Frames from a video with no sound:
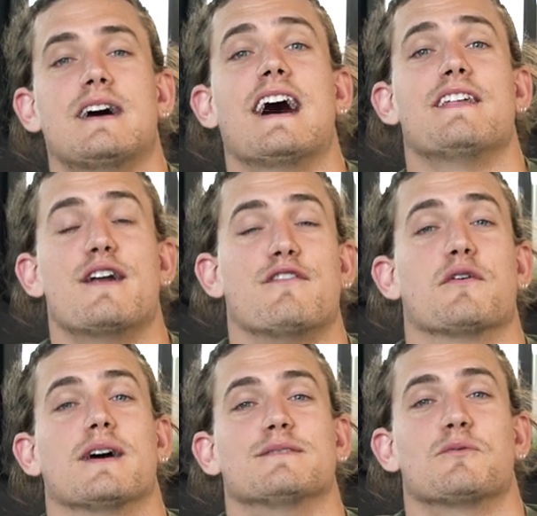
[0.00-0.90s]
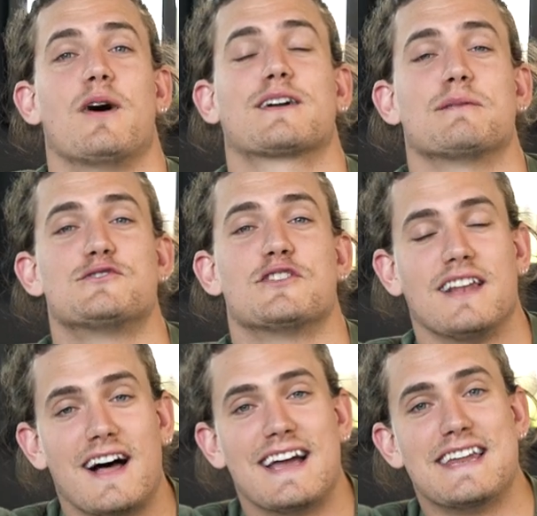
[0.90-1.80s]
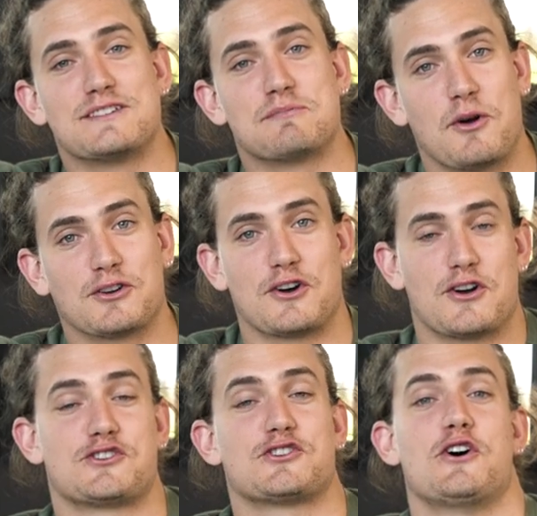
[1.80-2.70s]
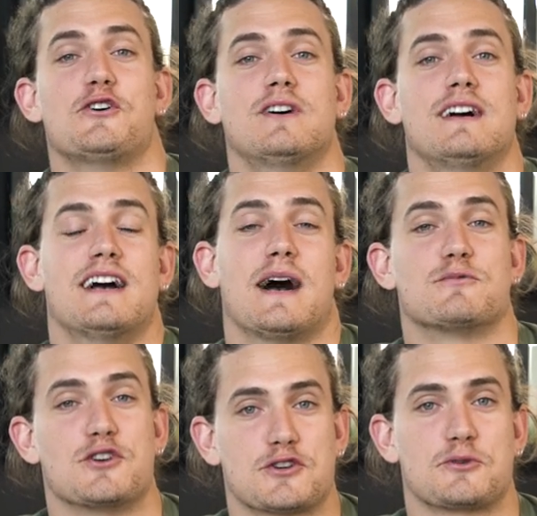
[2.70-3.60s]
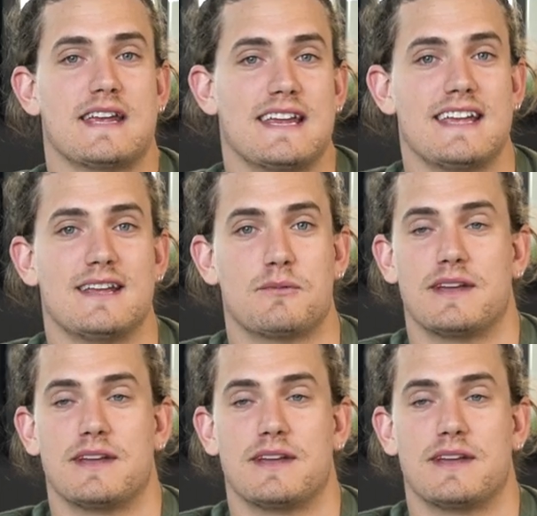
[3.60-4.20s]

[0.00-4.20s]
Hi there, everyone. Welcome to the Lioness Podcast Show. I'm Joshua Eady.